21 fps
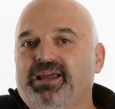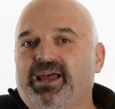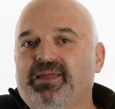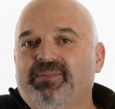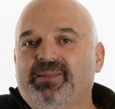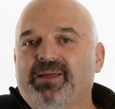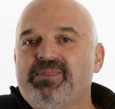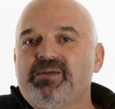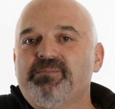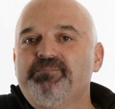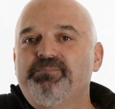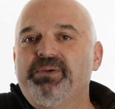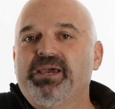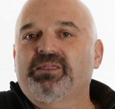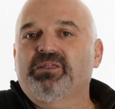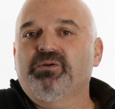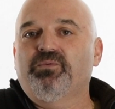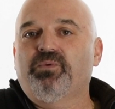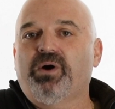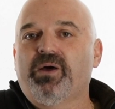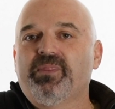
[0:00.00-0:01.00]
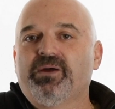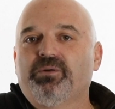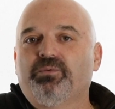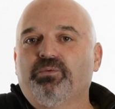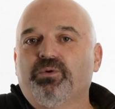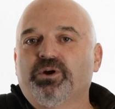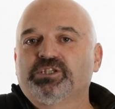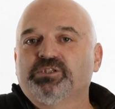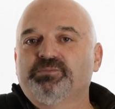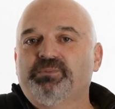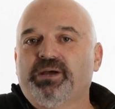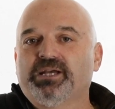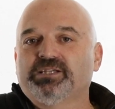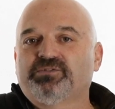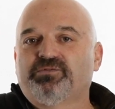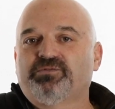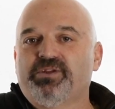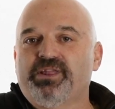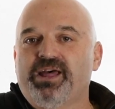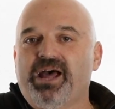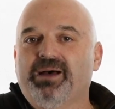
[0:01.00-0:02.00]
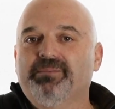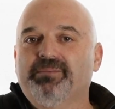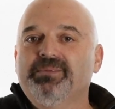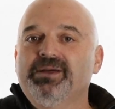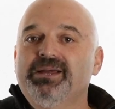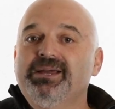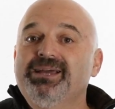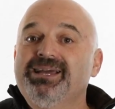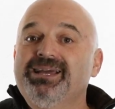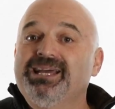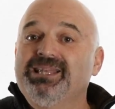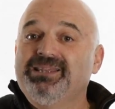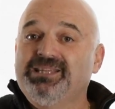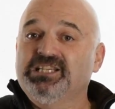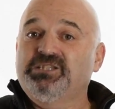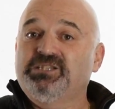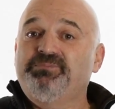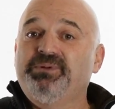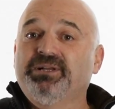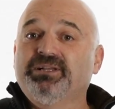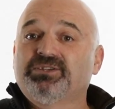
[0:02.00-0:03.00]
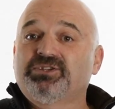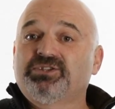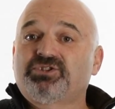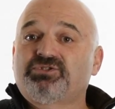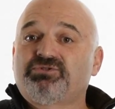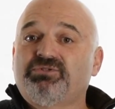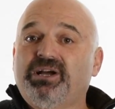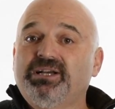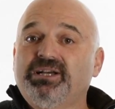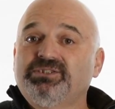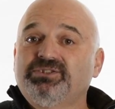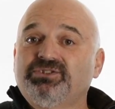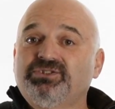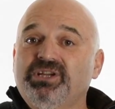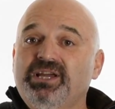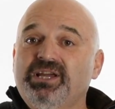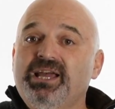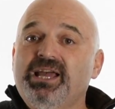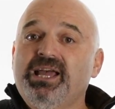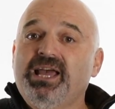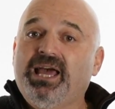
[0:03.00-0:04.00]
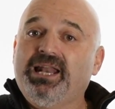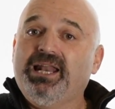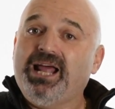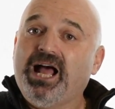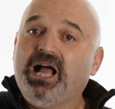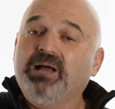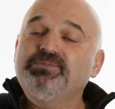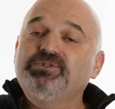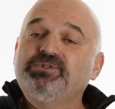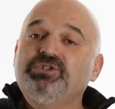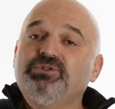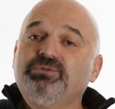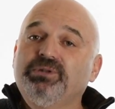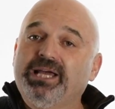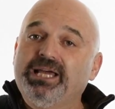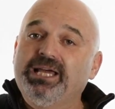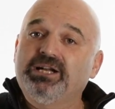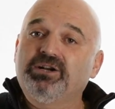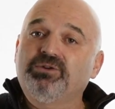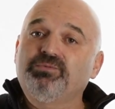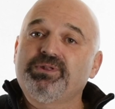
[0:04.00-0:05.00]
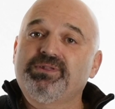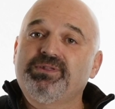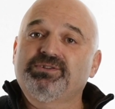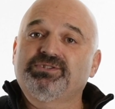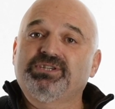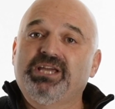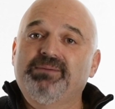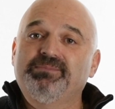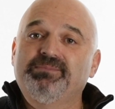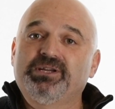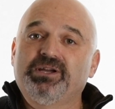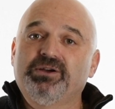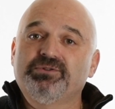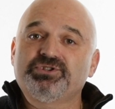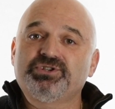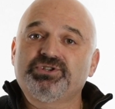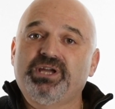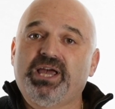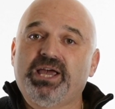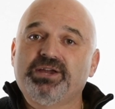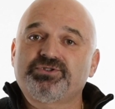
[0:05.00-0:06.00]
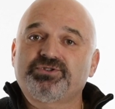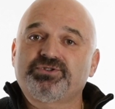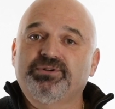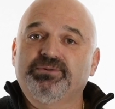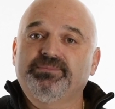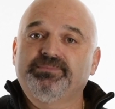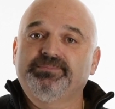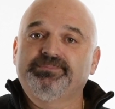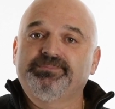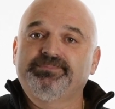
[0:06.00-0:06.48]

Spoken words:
and let them pick the one that works best for them. This builds trust and helps you later with the same negotiation.